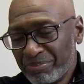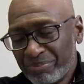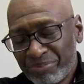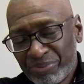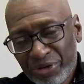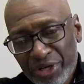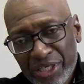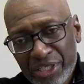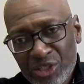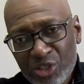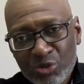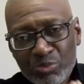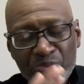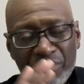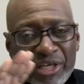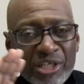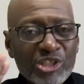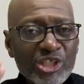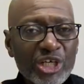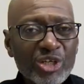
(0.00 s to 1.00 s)
pray these
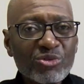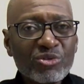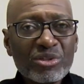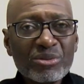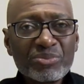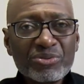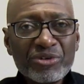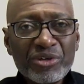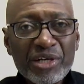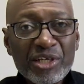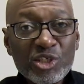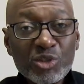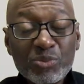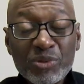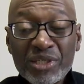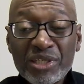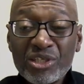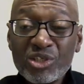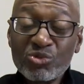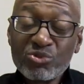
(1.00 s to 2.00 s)
big general prayers
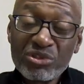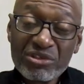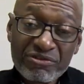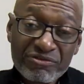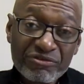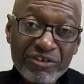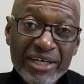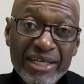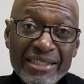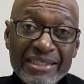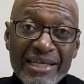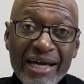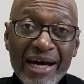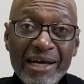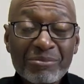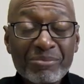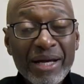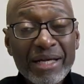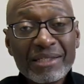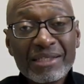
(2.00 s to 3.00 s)
because we're afraid
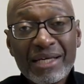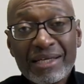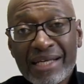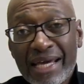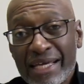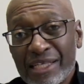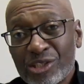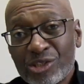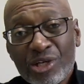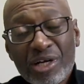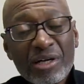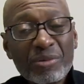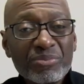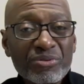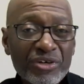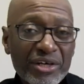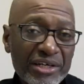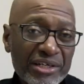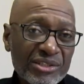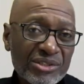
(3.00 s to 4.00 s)
God might not answer our
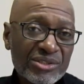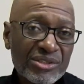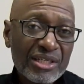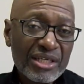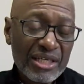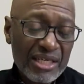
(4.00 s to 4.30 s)
prayers.